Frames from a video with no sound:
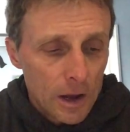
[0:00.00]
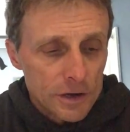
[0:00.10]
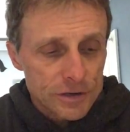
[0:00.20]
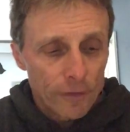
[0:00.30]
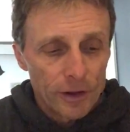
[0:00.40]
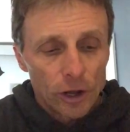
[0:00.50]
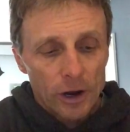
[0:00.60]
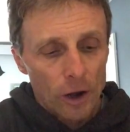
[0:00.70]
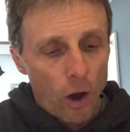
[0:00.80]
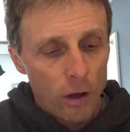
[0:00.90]
So if you look
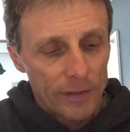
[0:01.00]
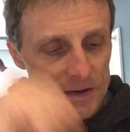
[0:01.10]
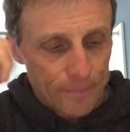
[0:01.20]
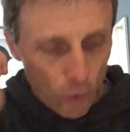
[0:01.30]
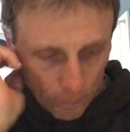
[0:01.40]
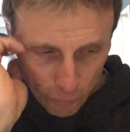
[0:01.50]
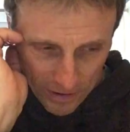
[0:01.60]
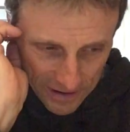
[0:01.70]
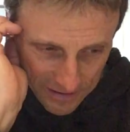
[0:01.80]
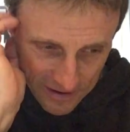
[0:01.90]
at all these bold
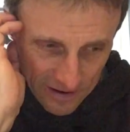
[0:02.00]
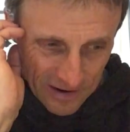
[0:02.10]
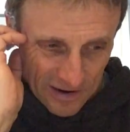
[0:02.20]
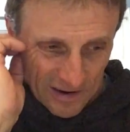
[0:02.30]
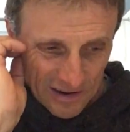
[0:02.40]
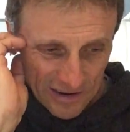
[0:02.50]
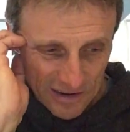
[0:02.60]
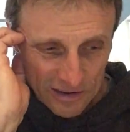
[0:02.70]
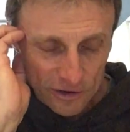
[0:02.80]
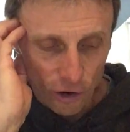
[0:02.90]
printed
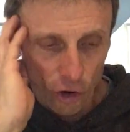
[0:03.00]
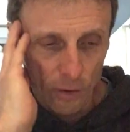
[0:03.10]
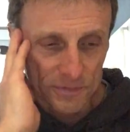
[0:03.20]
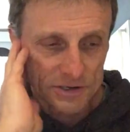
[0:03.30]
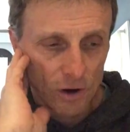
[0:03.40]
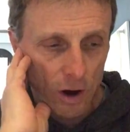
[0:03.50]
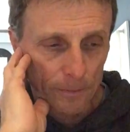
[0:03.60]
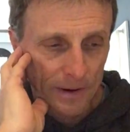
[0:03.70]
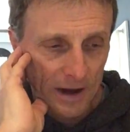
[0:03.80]
terms on